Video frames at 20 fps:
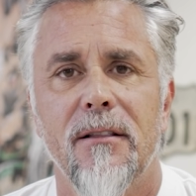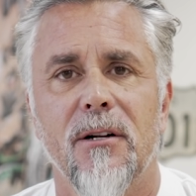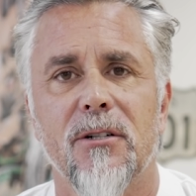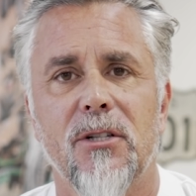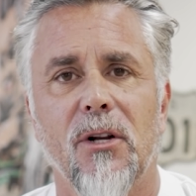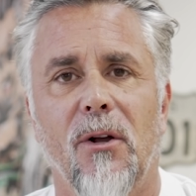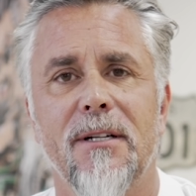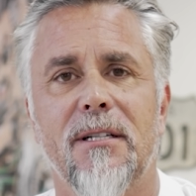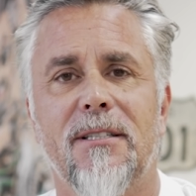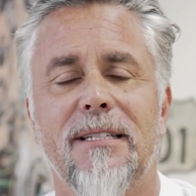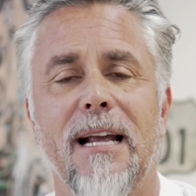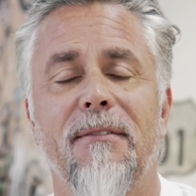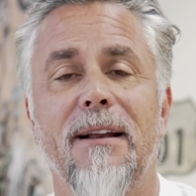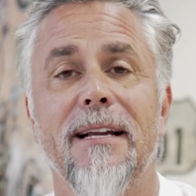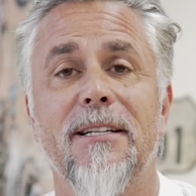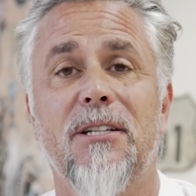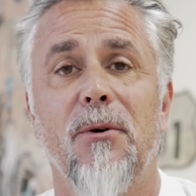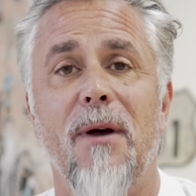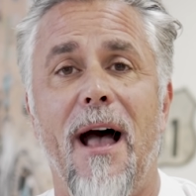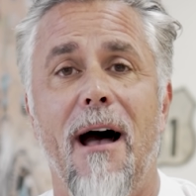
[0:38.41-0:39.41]
there's only
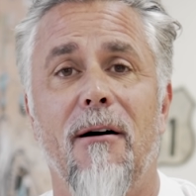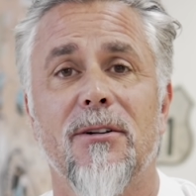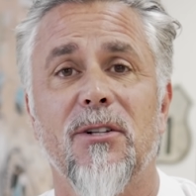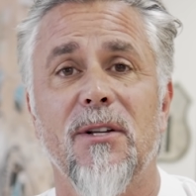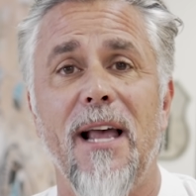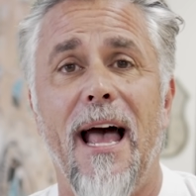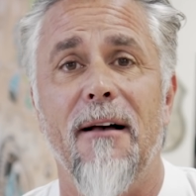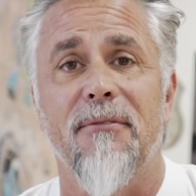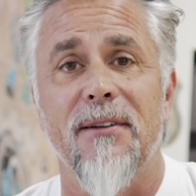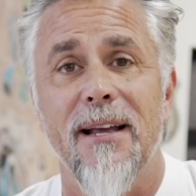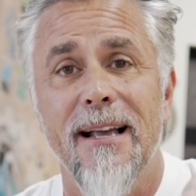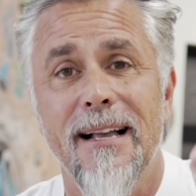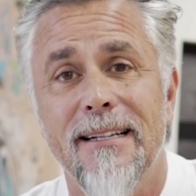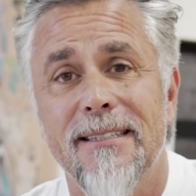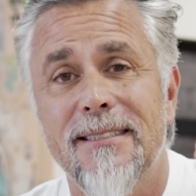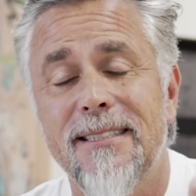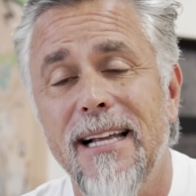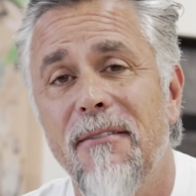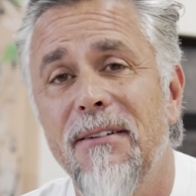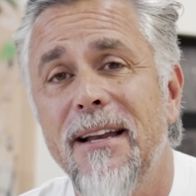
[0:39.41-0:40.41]
72 hours left.
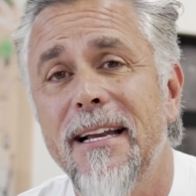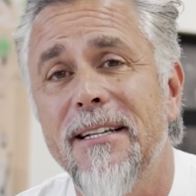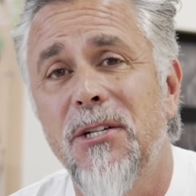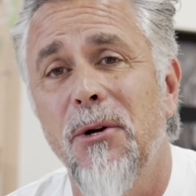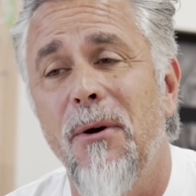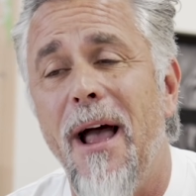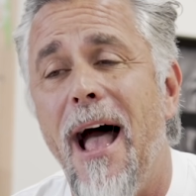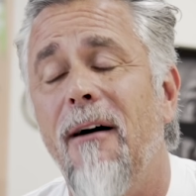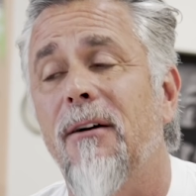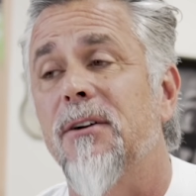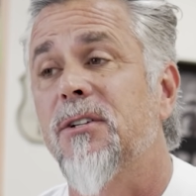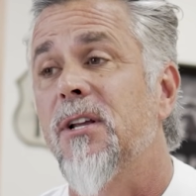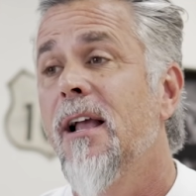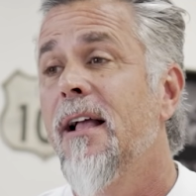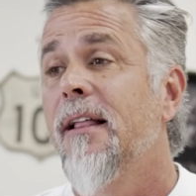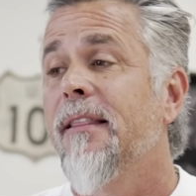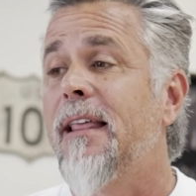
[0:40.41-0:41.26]
72 hours.